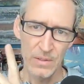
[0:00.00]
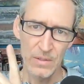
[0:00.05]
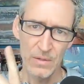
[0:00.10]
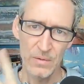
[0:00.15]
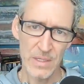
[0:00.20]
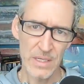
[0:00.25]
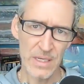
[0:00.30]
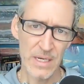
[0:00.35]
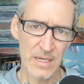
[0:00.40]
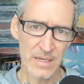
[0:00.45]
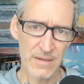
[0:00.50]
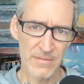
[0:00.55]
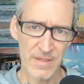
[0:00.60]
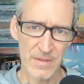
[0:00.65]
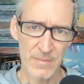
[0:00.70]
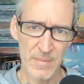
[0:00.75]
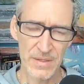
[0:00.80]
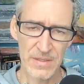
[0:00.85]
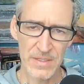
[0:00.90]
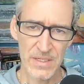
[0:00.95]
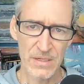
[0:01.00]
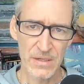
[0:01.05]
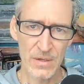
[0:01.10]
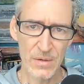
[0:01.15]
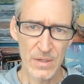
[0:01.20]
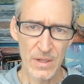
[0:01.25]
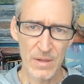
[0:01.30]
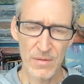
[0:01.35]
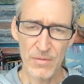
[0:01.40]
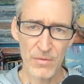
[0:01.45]
You don't need any of them. I'll say
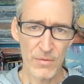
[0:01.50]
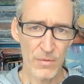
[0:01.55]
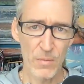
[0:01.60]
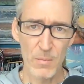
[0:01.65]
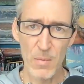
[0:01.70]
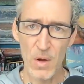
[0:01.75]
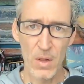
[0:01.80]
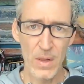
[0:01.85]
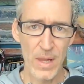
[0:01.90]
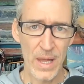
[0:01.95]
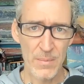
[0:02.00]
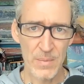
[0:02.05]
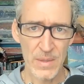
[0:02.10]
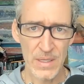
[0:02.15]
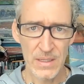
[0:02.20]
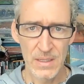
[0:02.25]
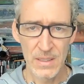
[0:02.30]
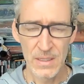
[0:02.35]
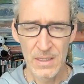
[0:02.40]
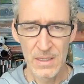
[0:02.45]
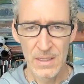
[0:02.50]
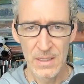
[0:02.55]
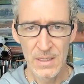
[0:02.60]
no, don't throw them all at me.